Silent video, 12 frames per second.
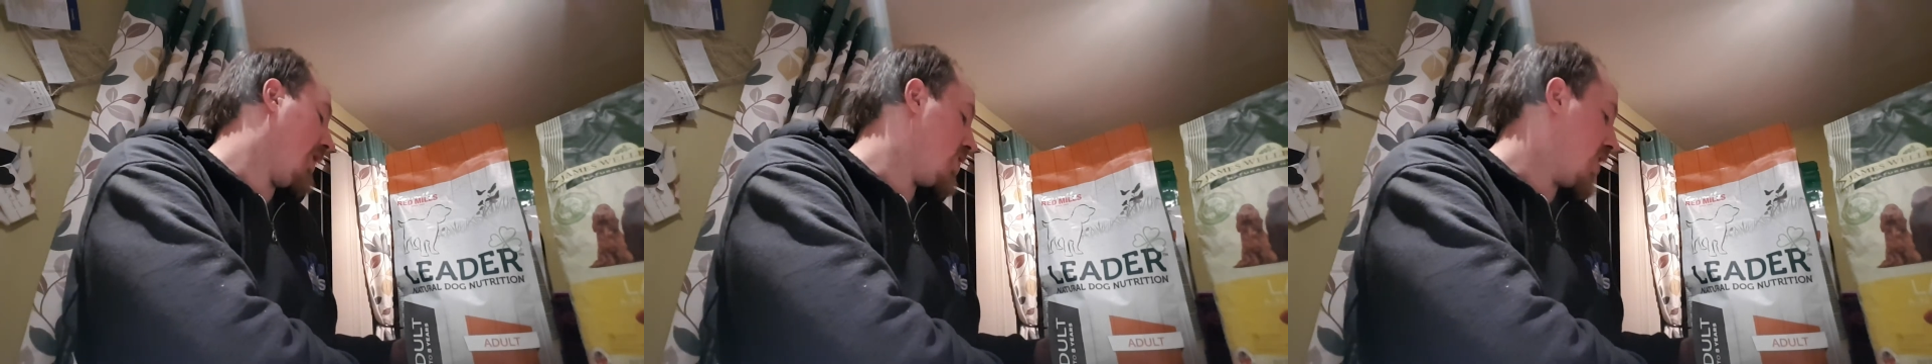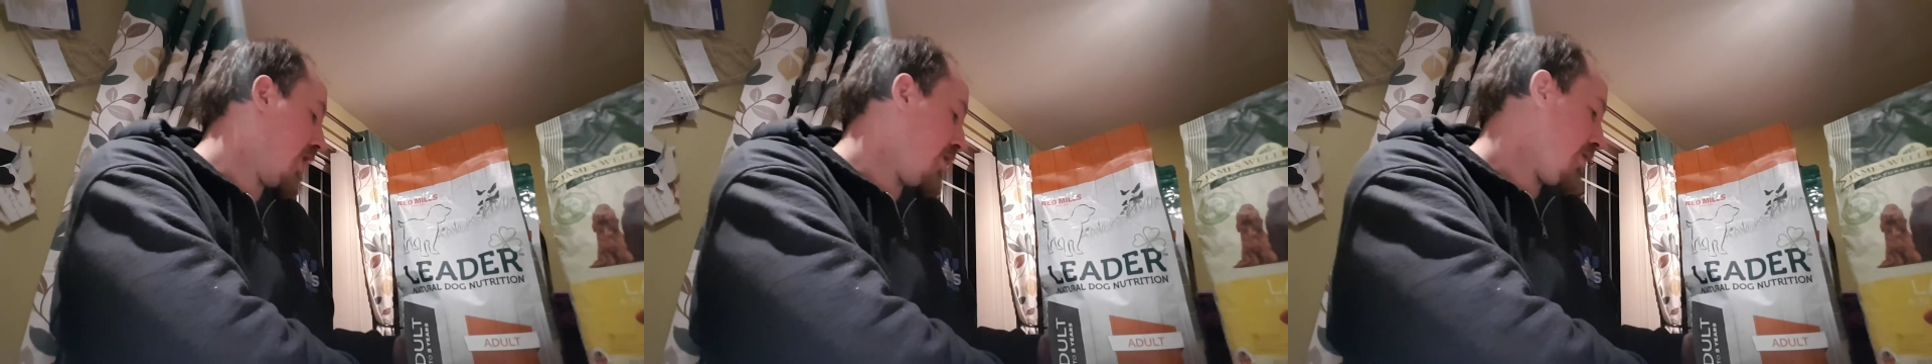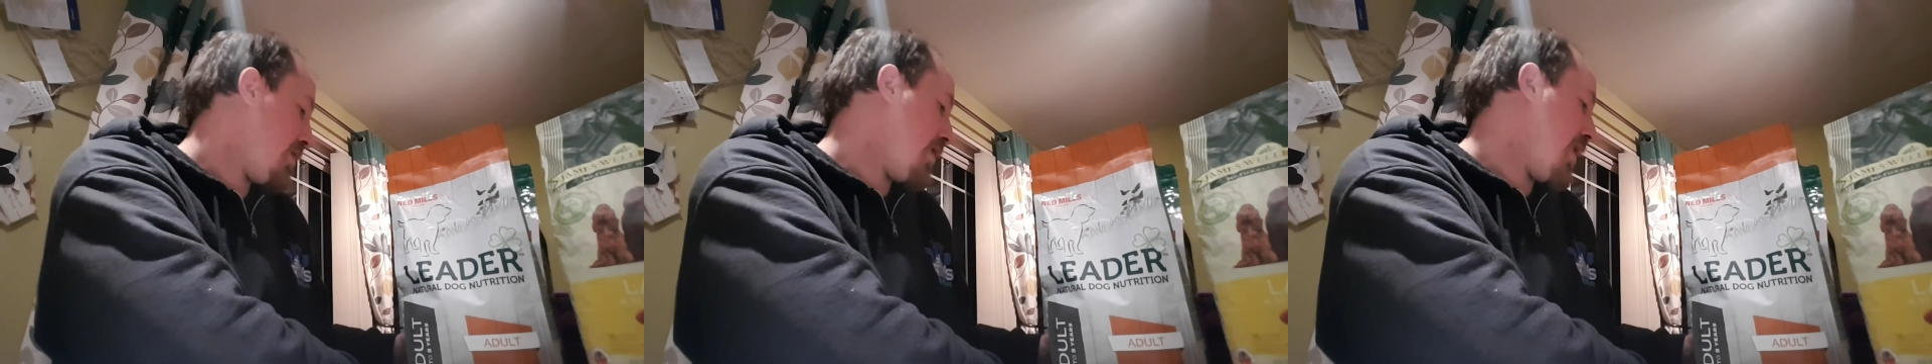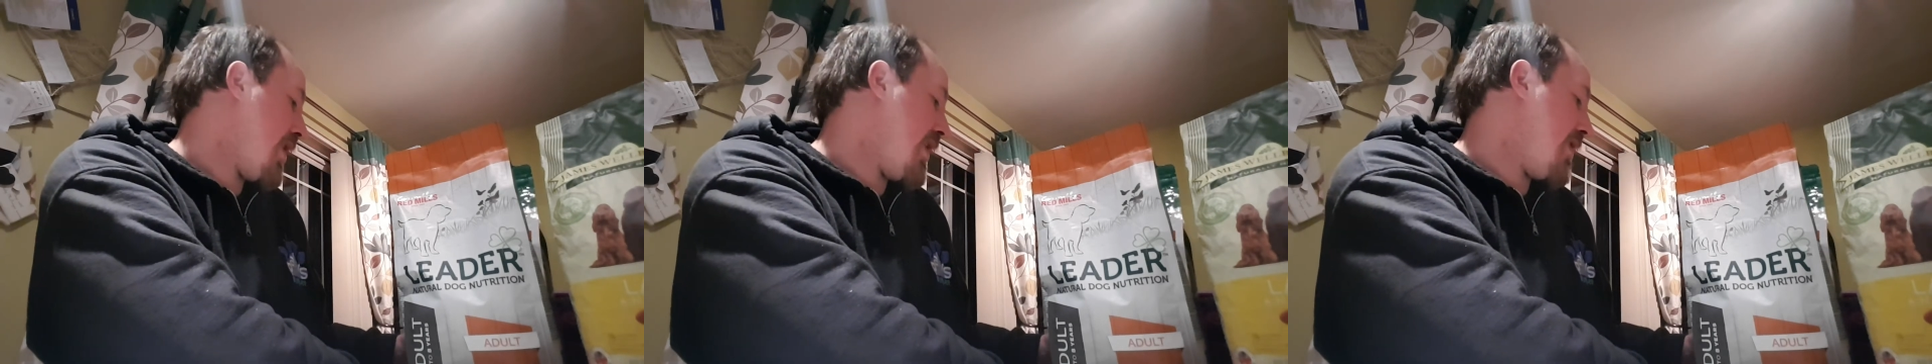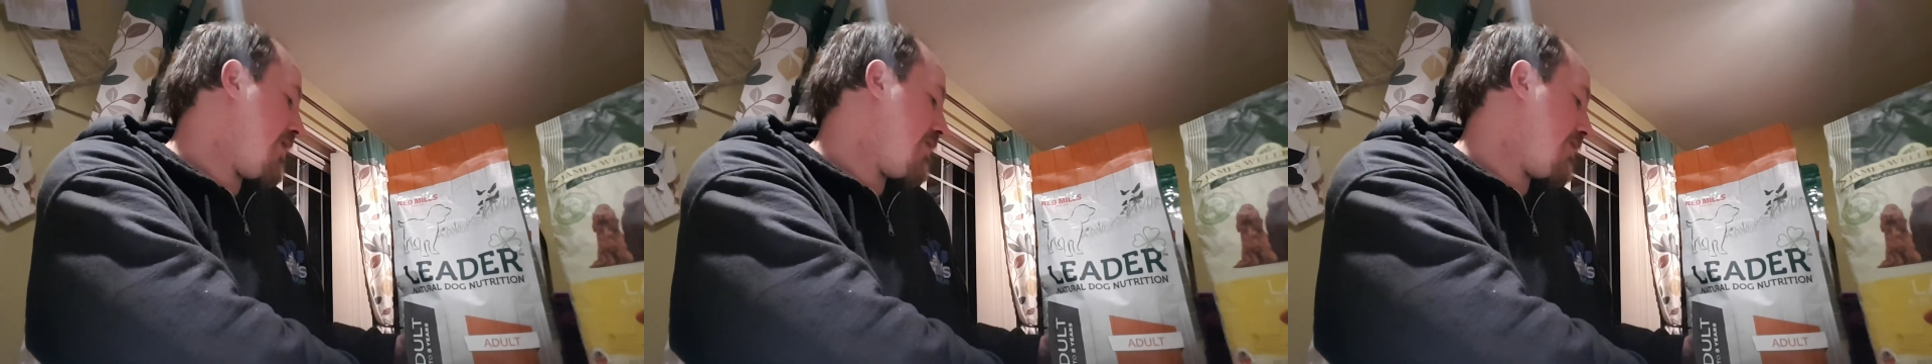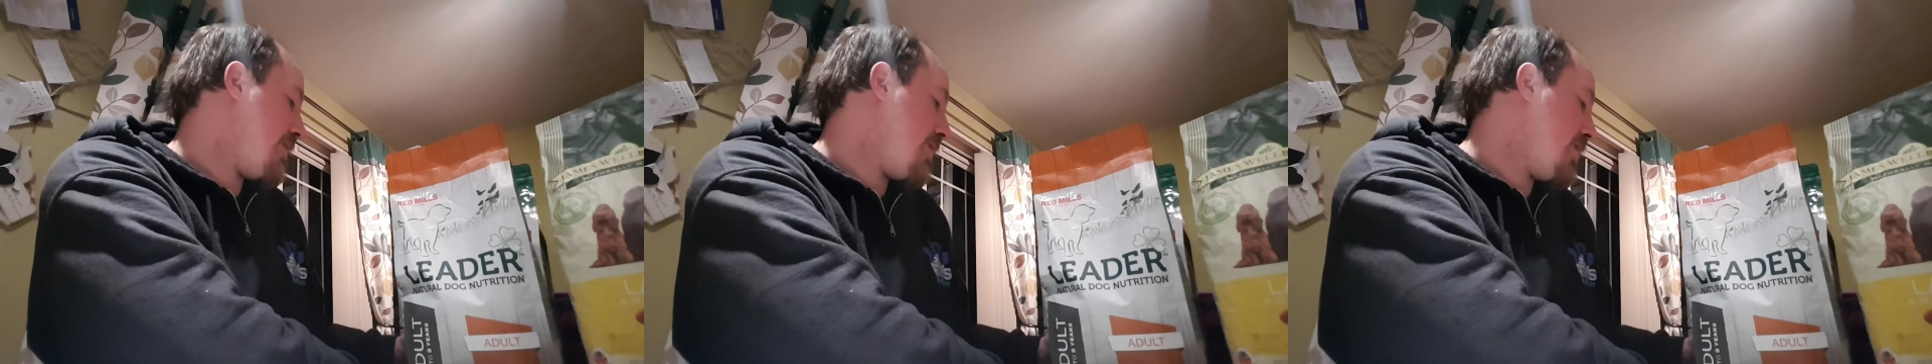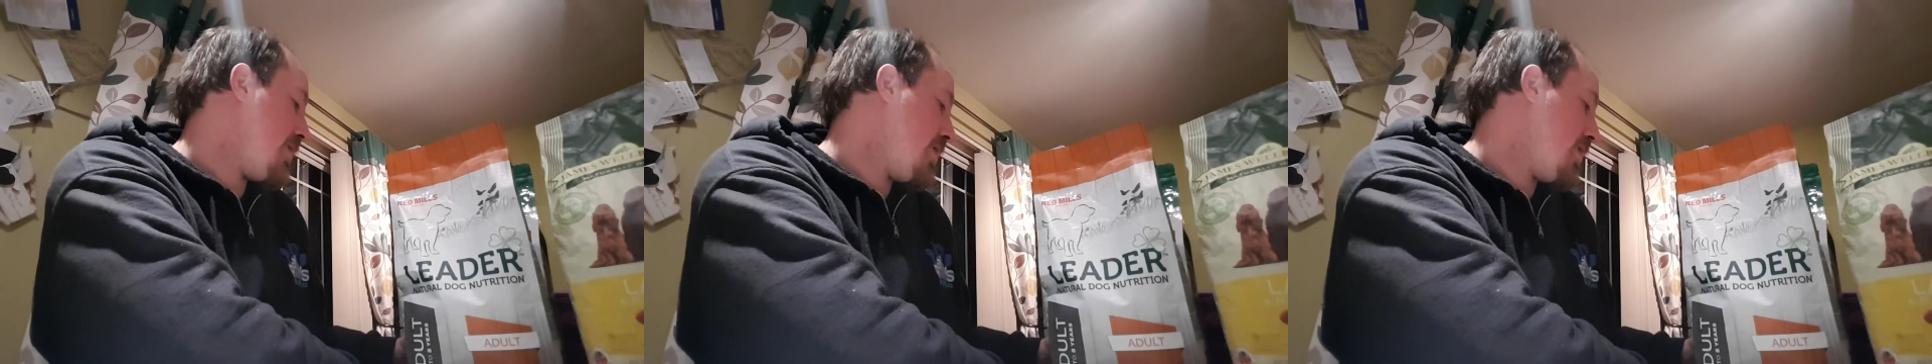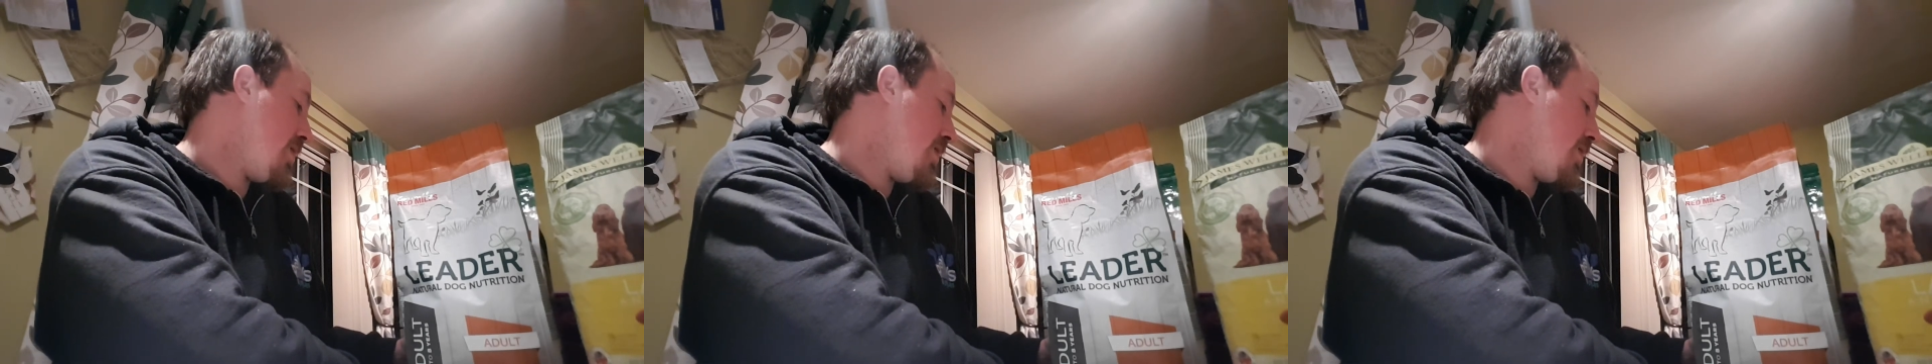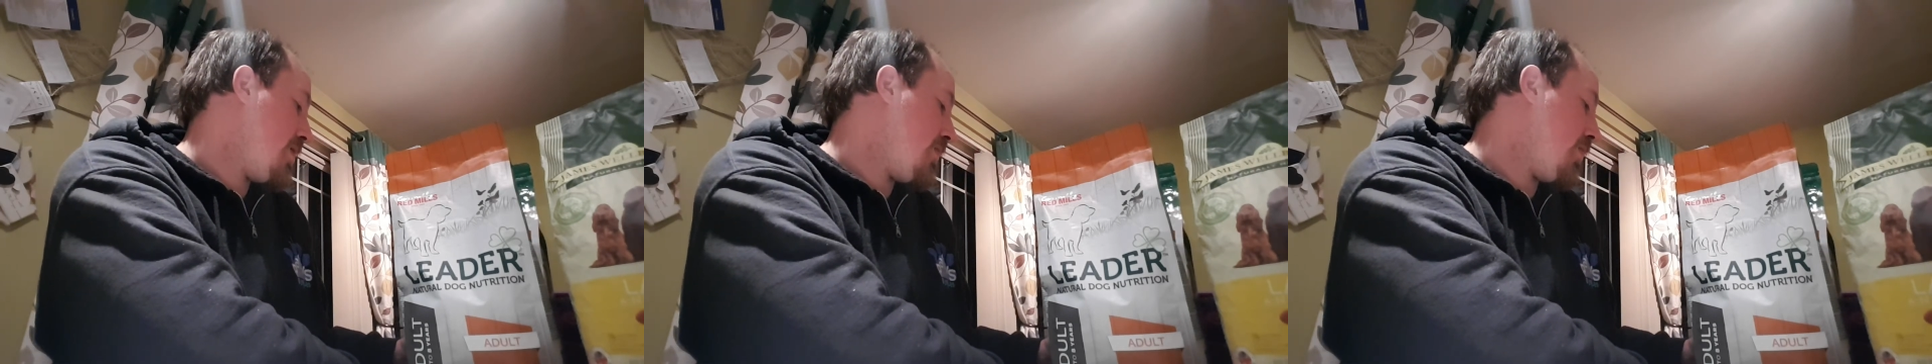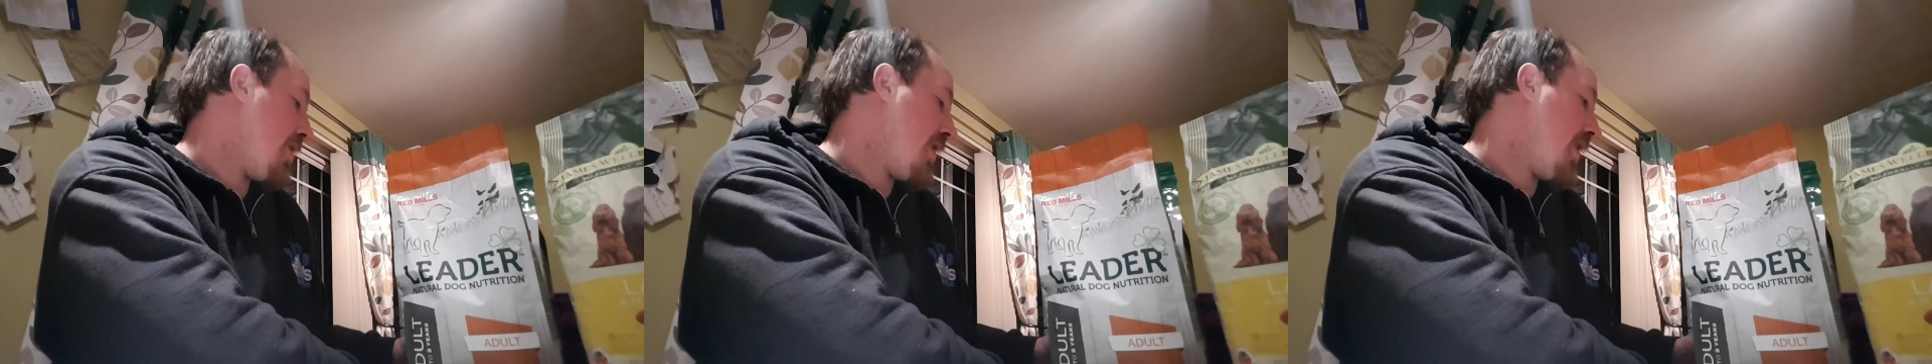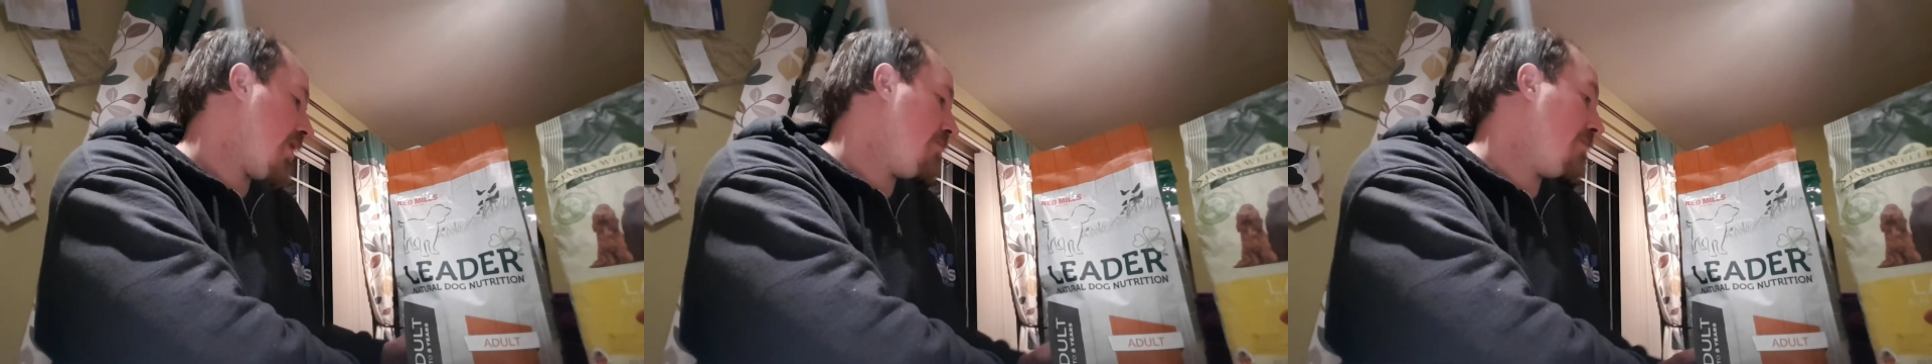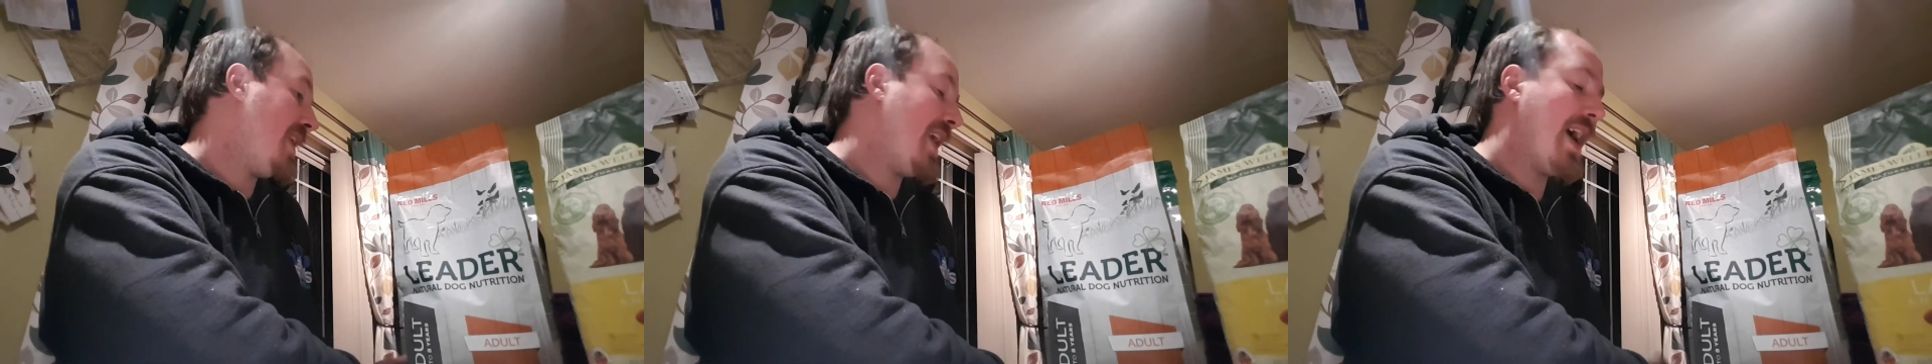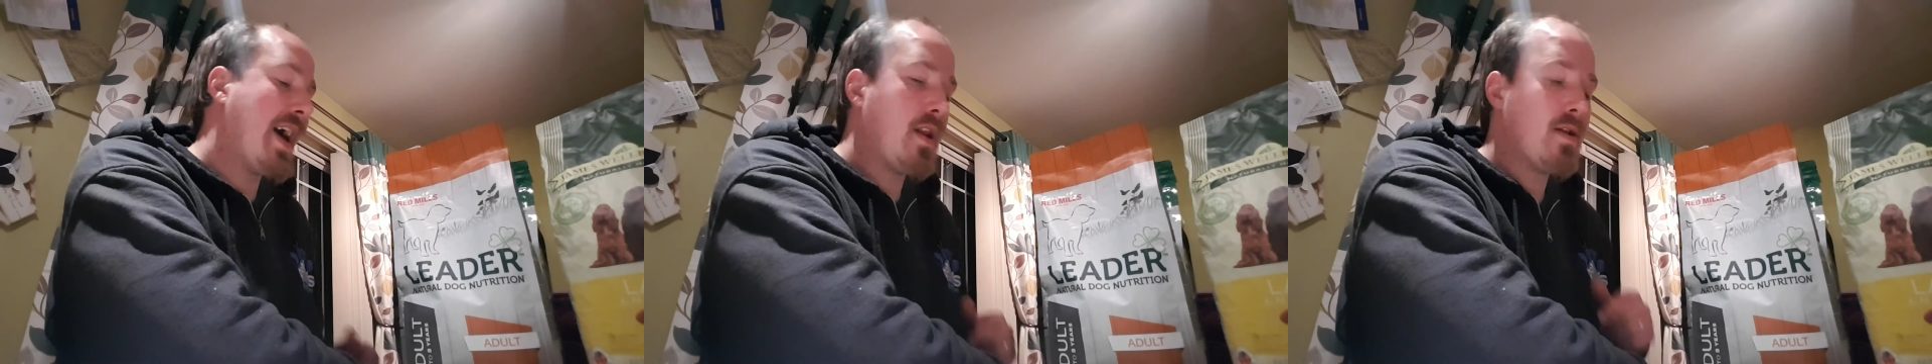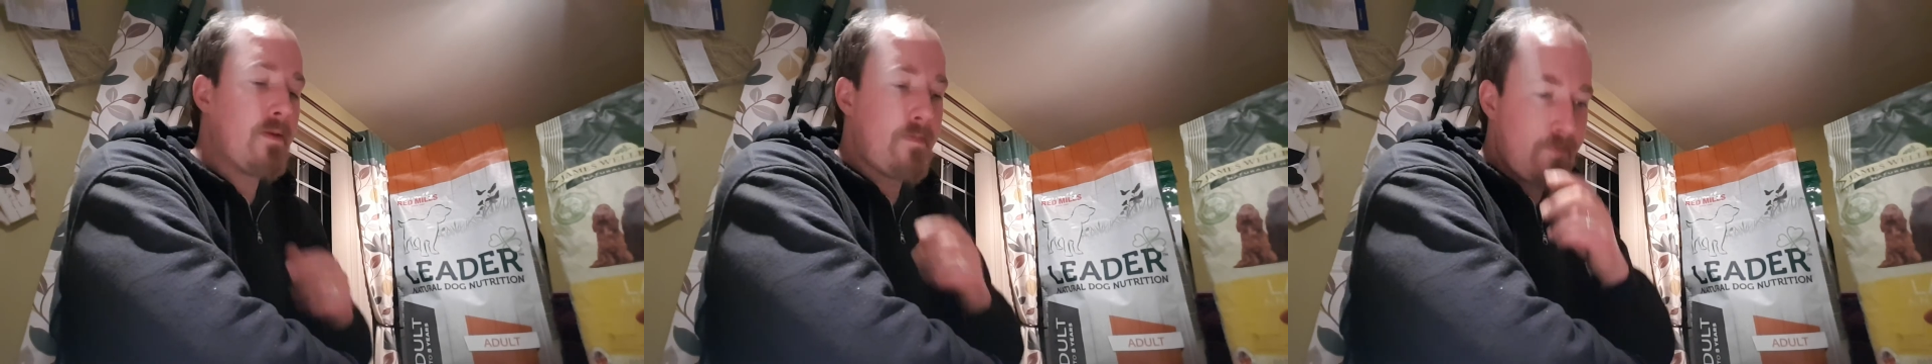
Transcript: chicken, and I have Royal Canin mini adult.